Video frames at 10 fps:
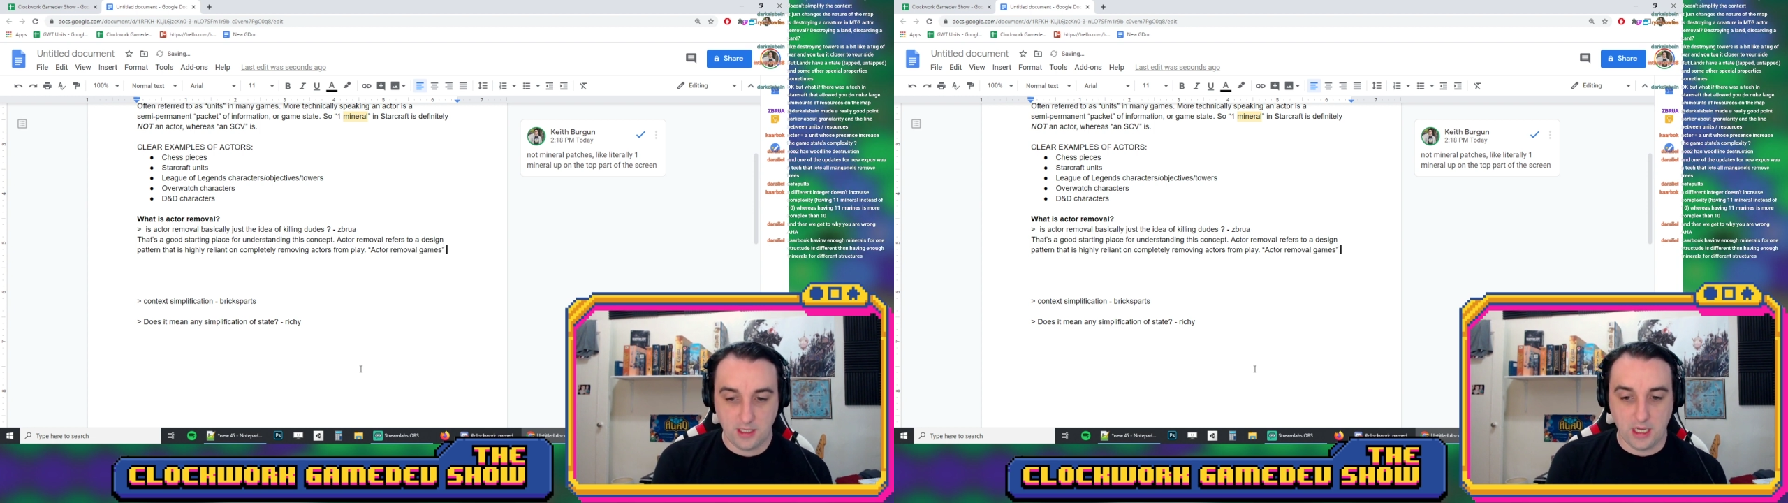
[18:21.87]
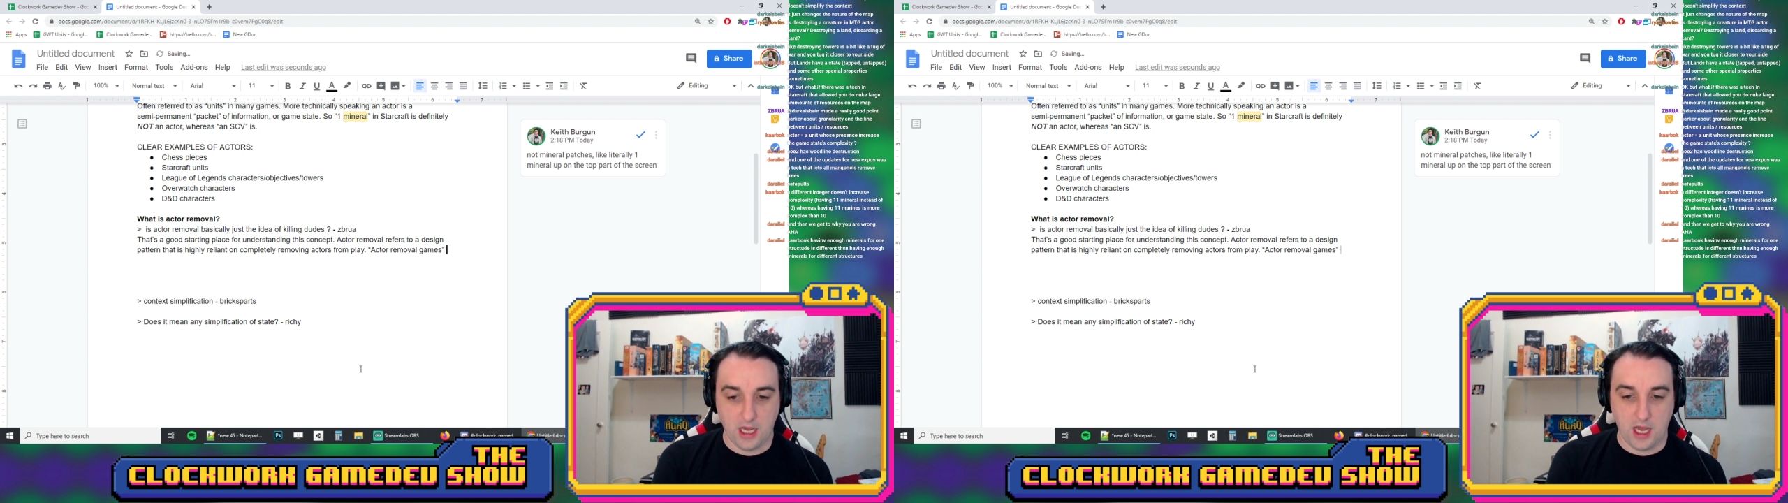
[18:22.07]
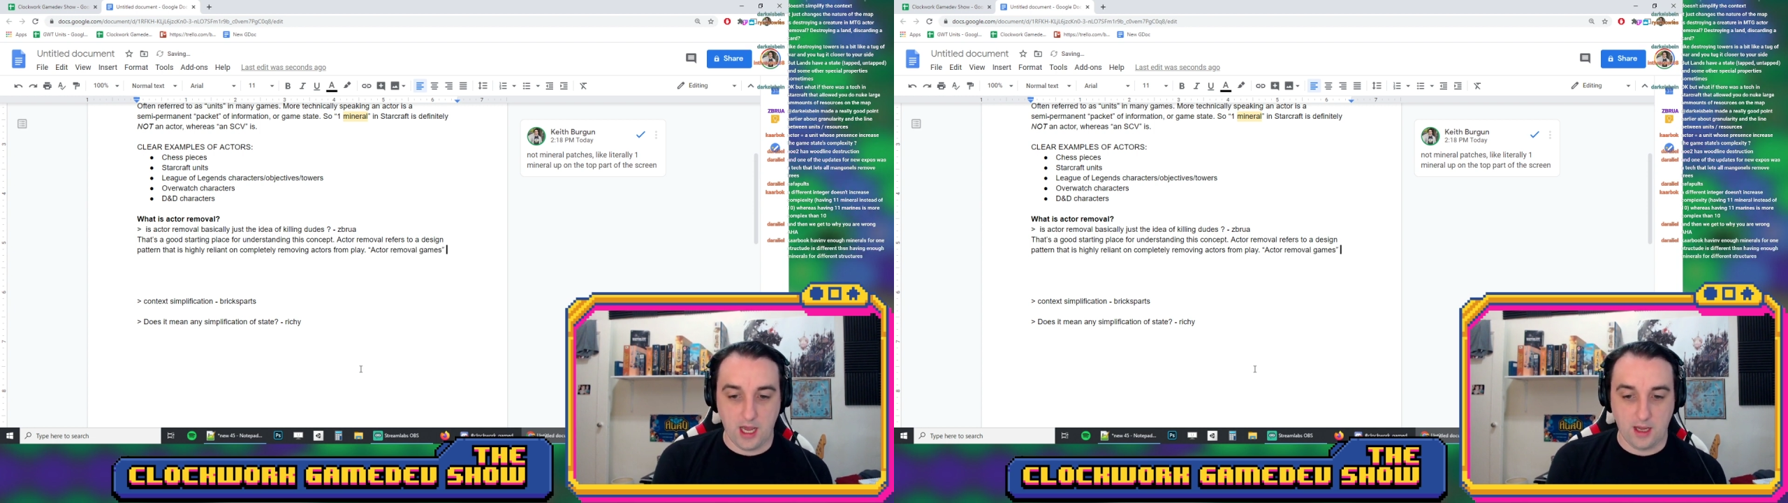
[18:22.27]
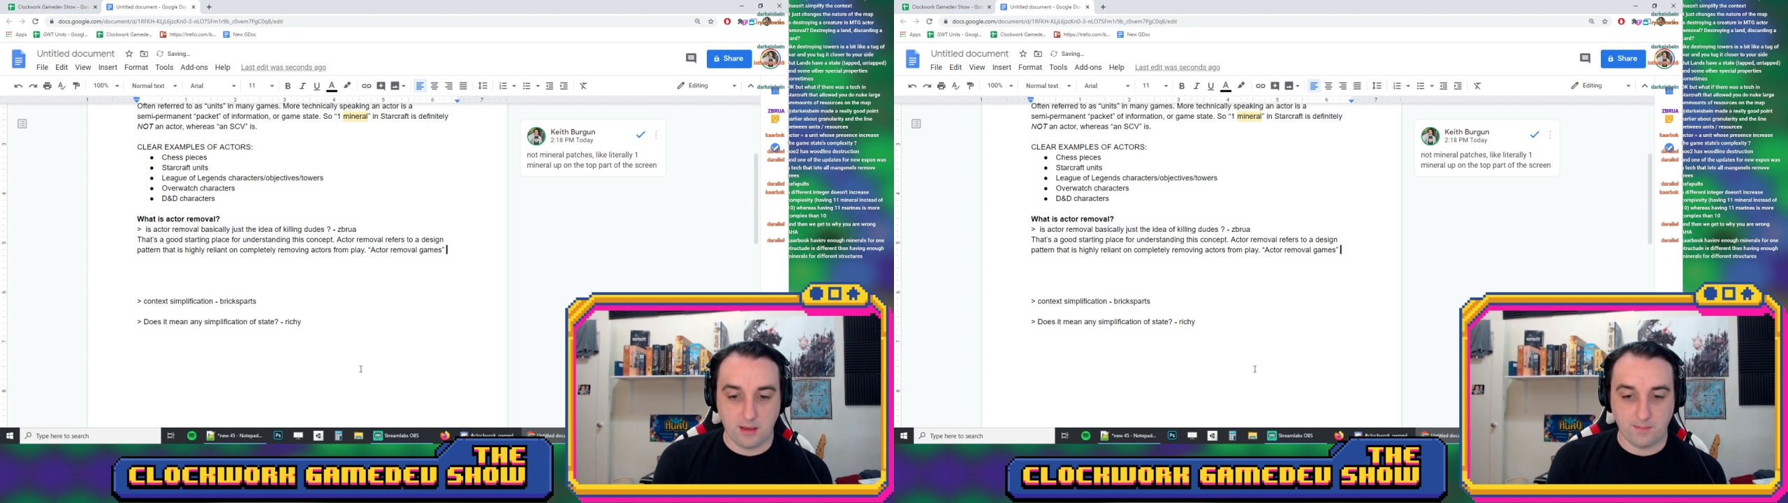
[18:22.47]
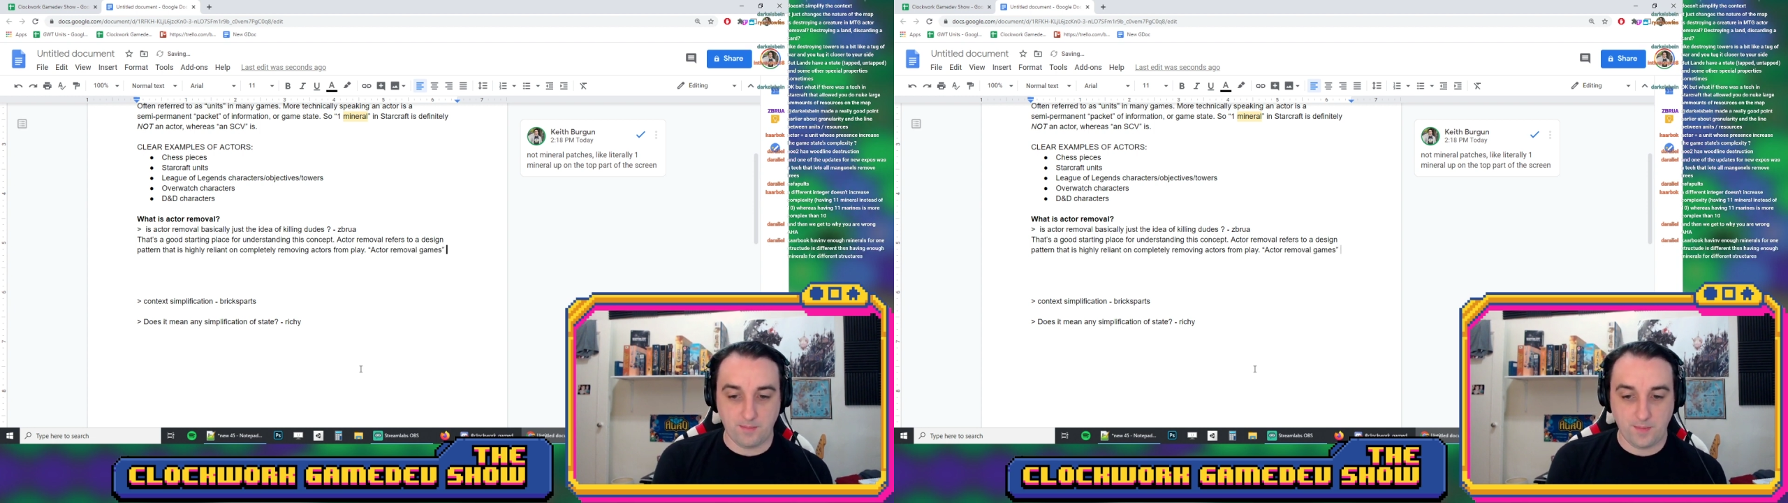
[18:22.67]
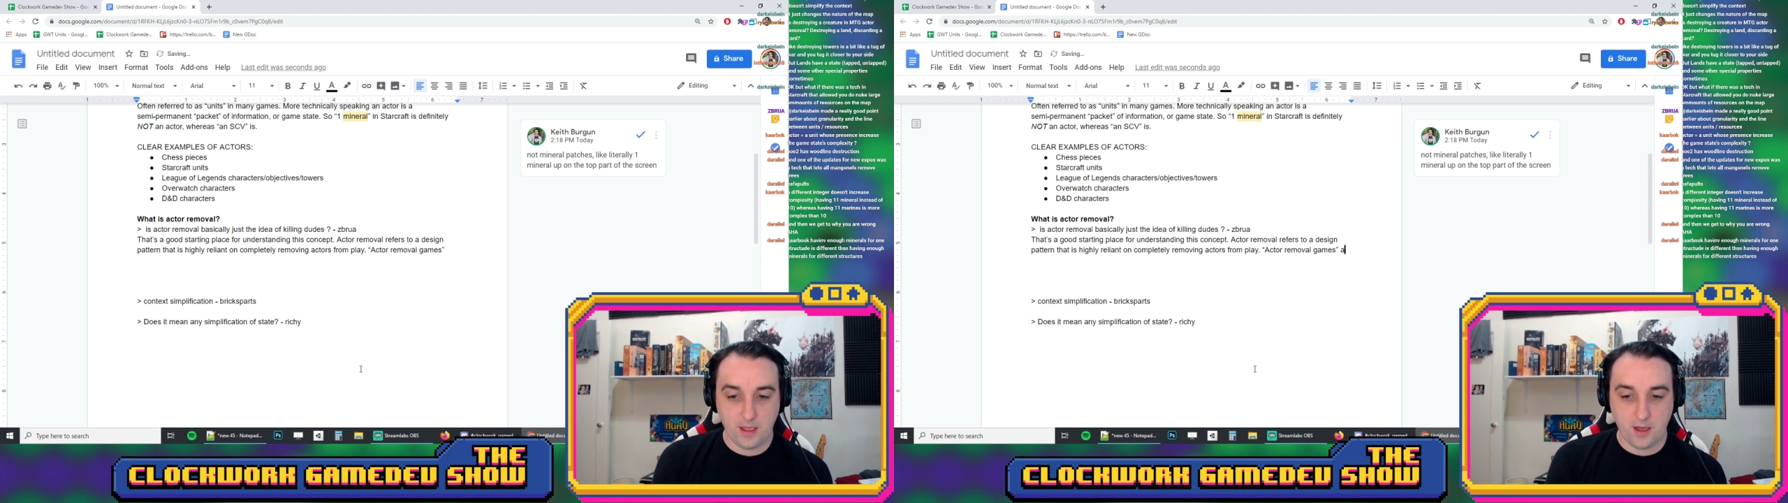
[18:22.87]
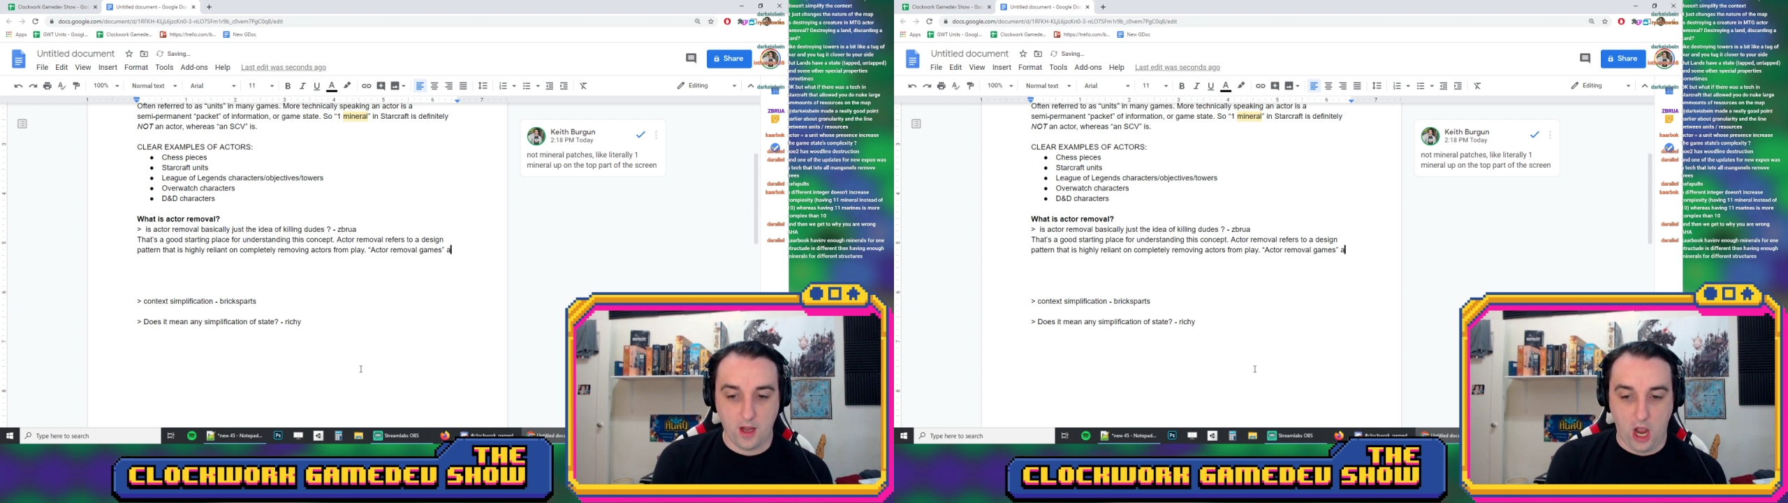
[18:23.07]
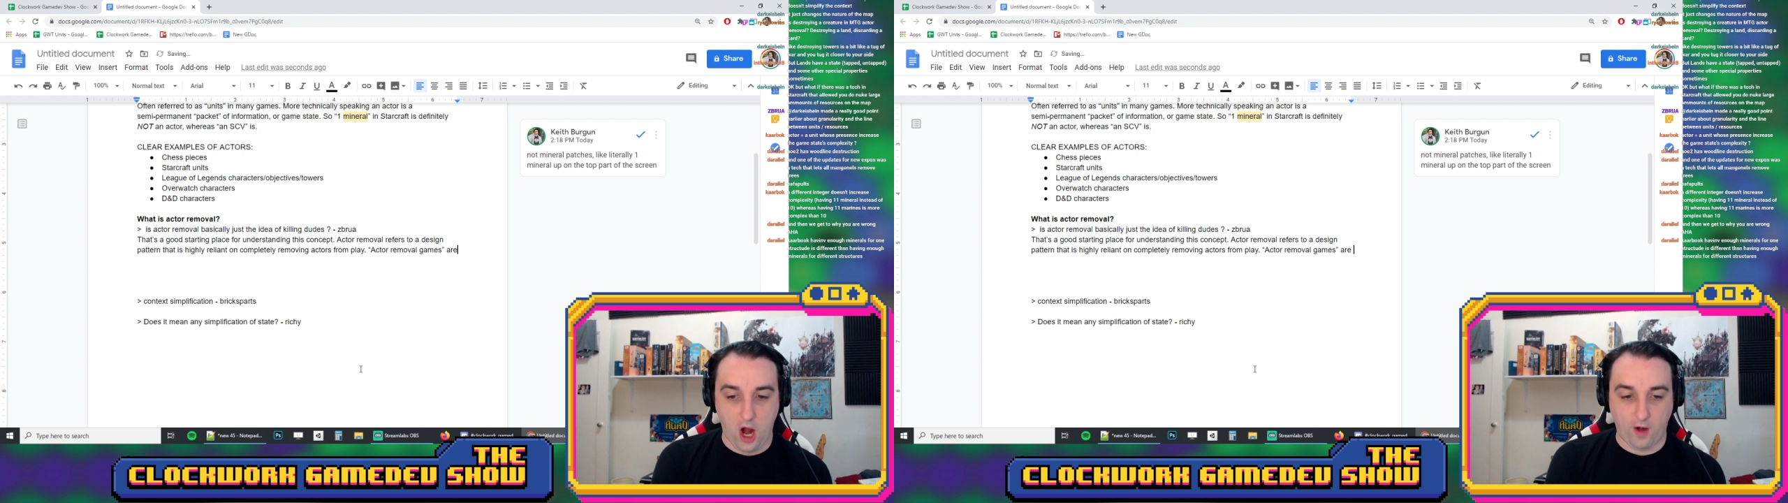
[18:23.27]

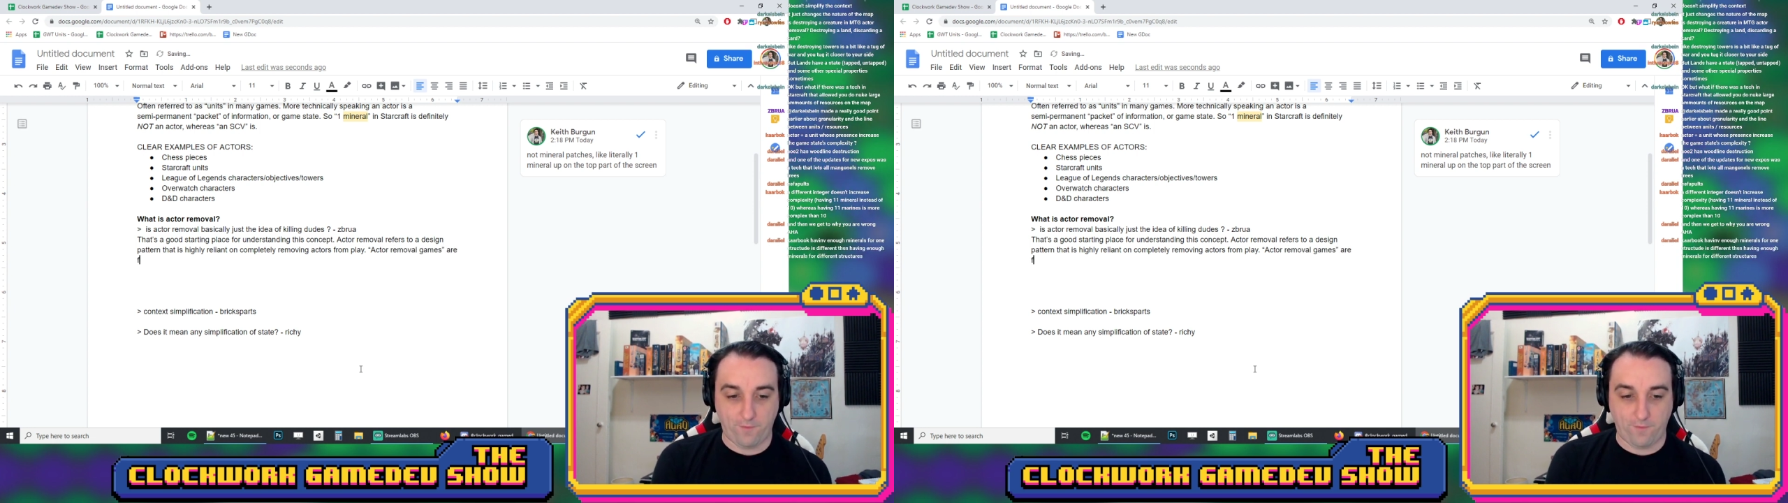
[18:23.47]
are